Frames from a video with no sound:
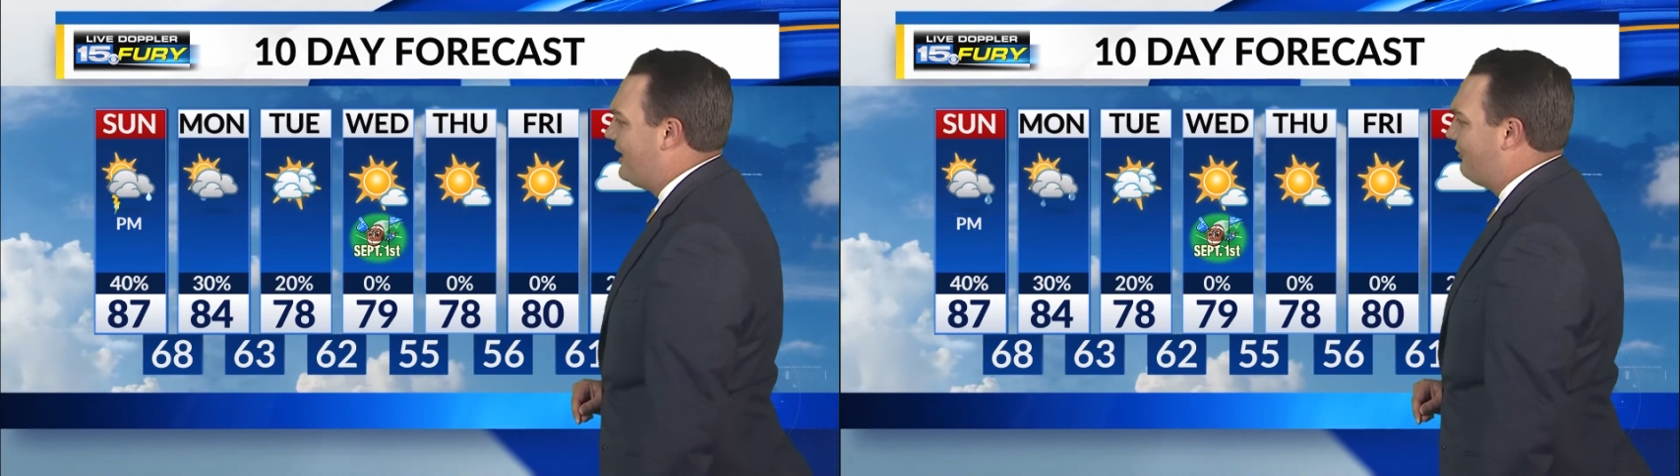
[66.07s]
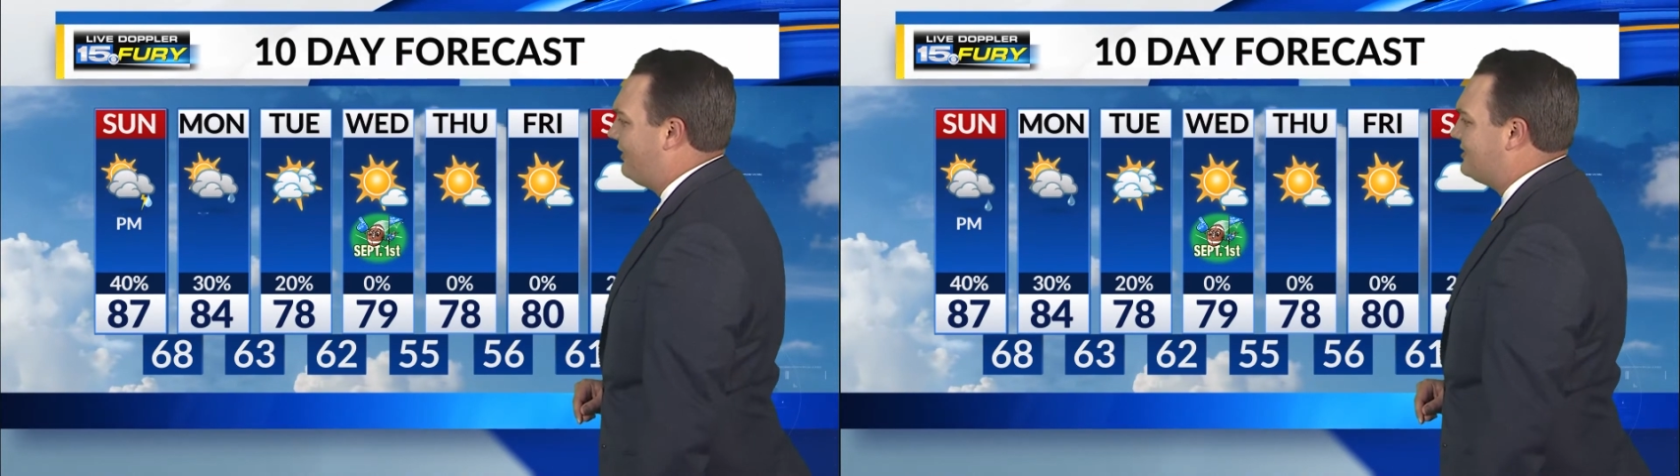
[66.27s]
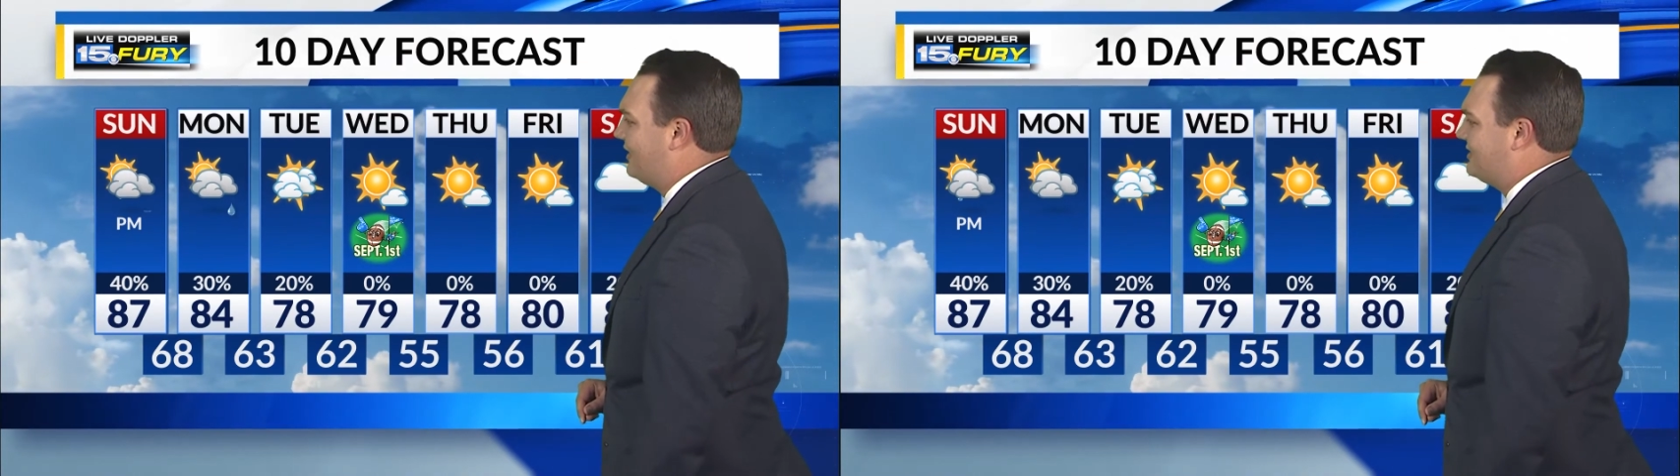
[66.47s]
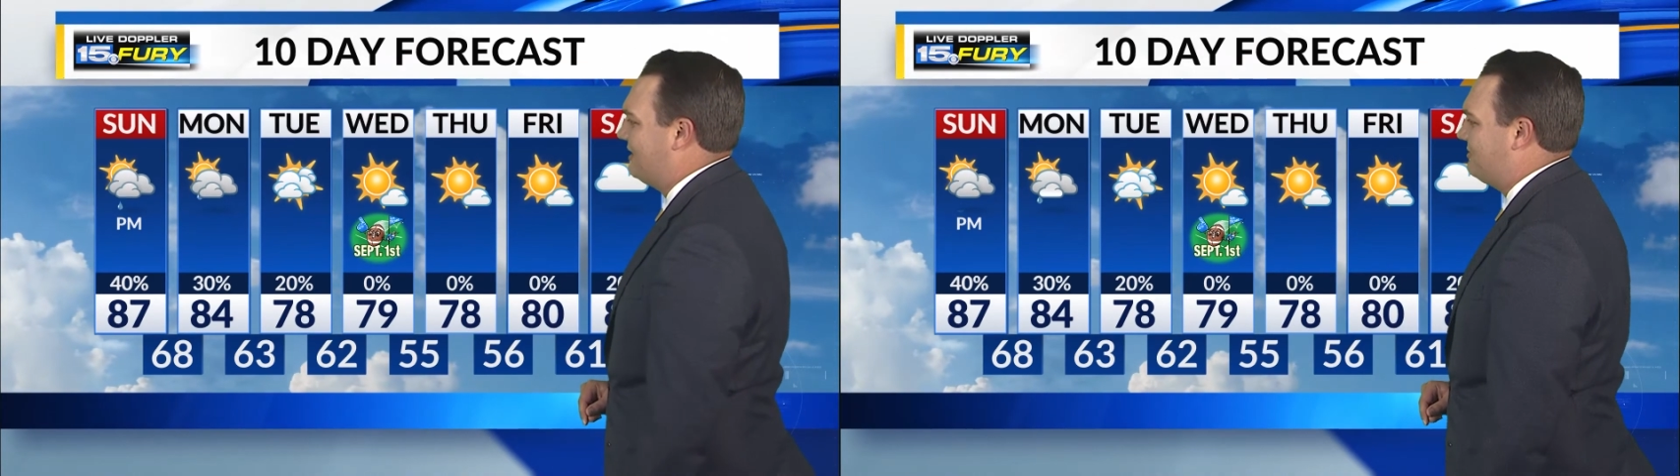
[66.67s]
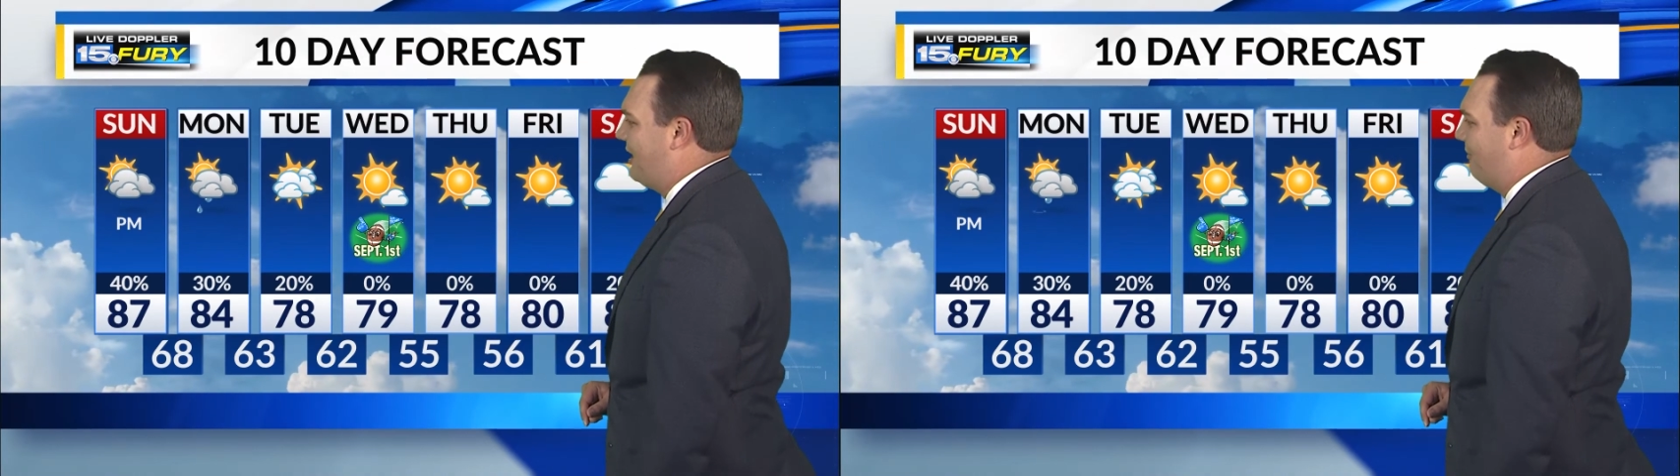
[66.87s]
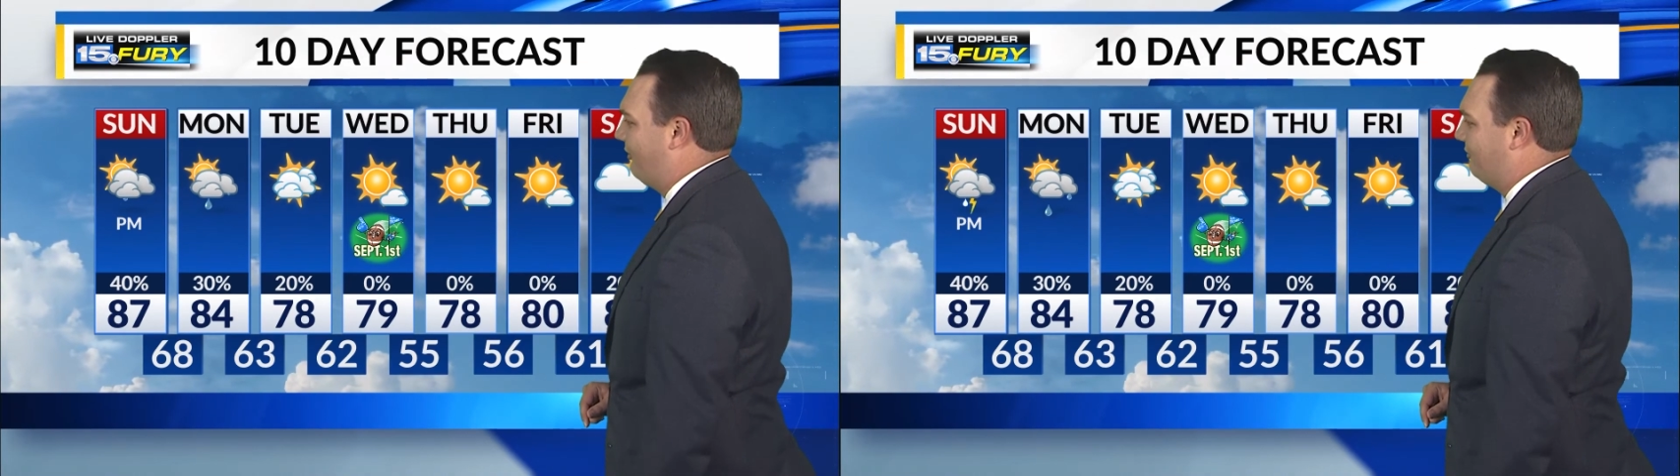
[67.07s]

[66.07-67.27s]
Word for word: degrees on September